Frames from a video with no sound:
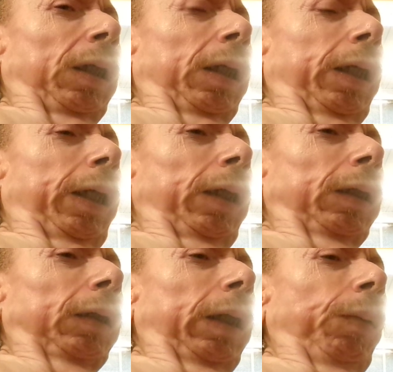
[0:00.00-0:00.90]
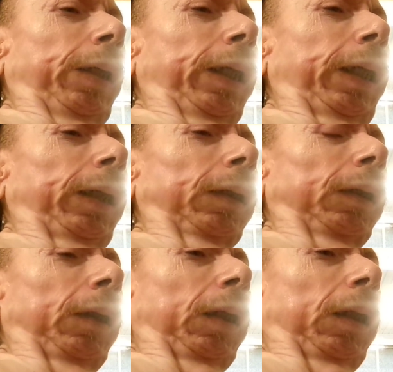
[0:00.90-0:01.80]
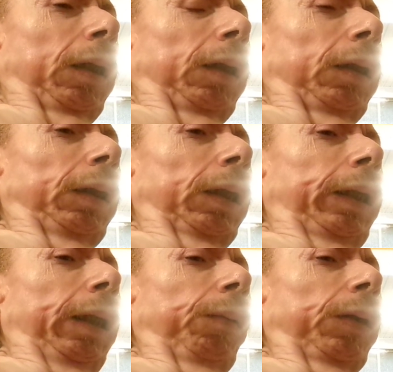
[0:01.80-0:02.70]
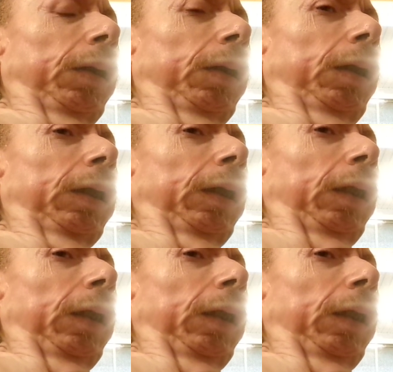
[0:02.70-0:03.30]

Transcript: Hey, every day is a gift. You